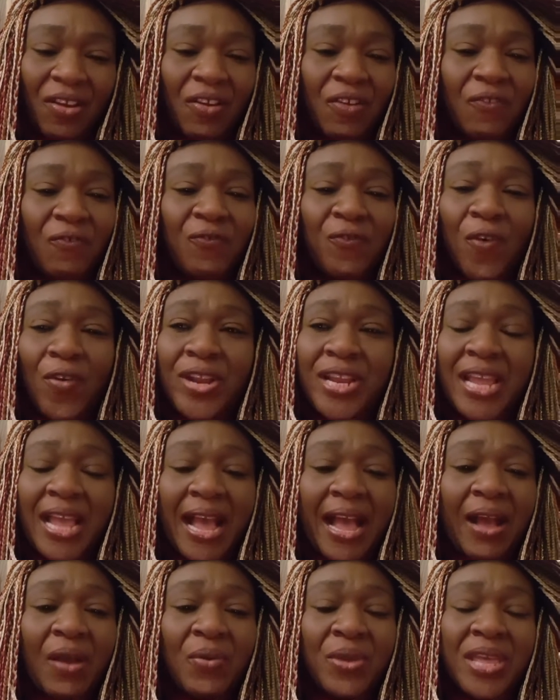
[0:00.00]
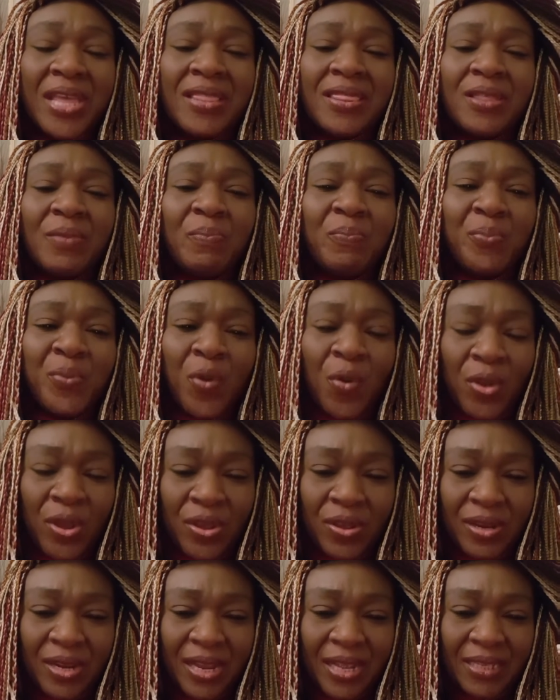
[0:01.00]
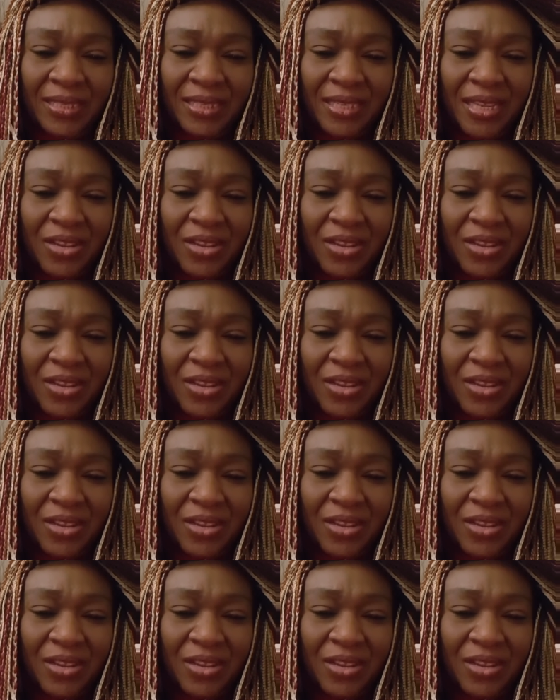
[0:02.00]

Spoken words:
Funny how in the brokenness,